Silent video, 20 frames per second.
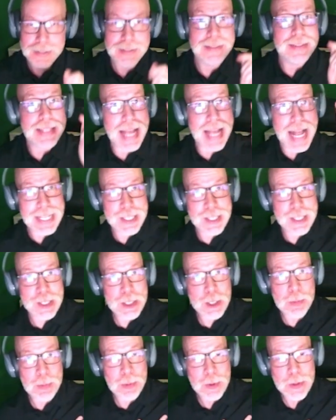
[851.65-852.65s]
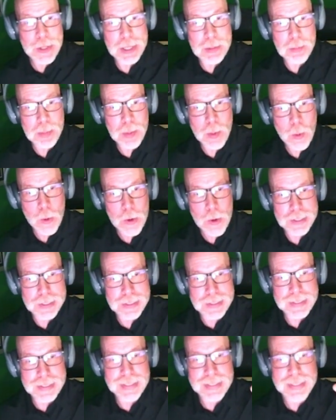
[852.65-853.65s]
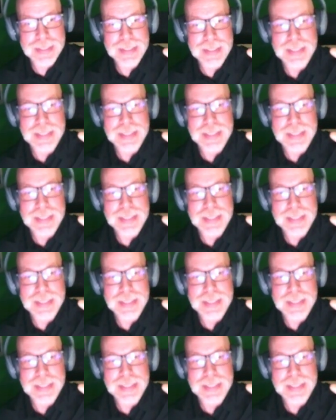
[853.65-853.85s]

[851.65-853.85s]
That's super important.